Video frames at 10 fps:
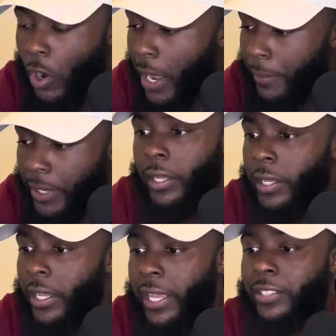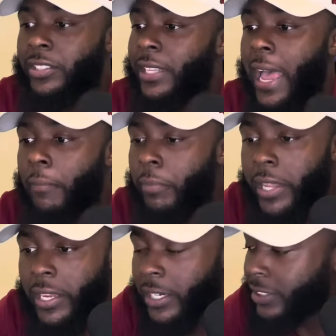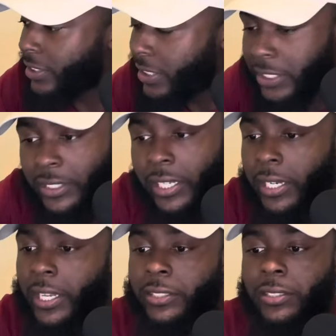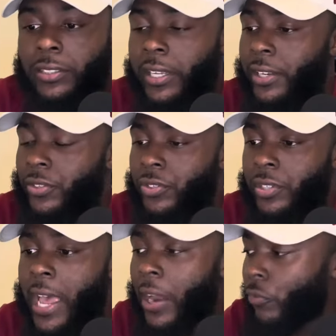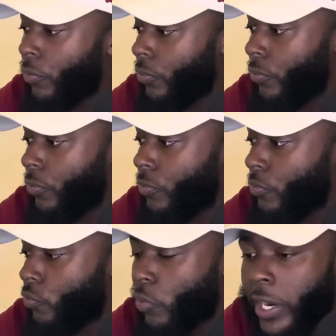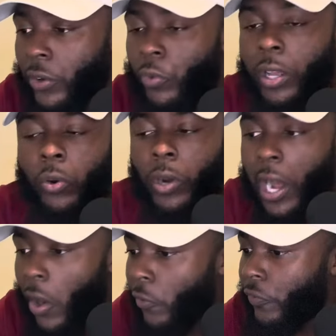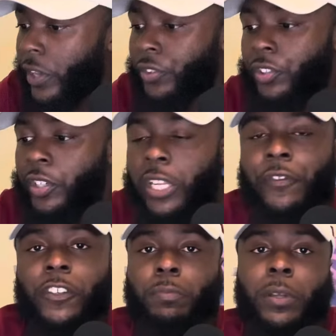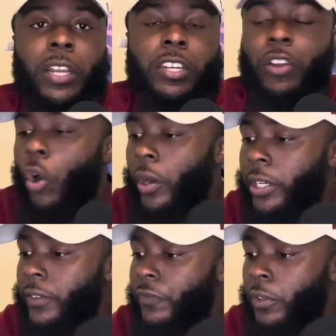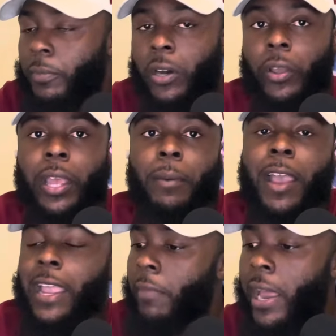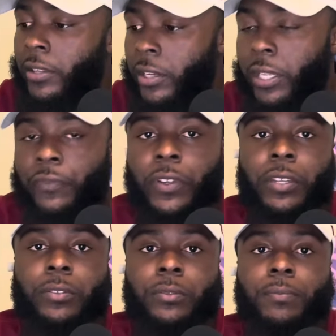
I mean, it's not being consistent. It's it's not running well on offense because the defense played a darn good football game. I came out of the defense.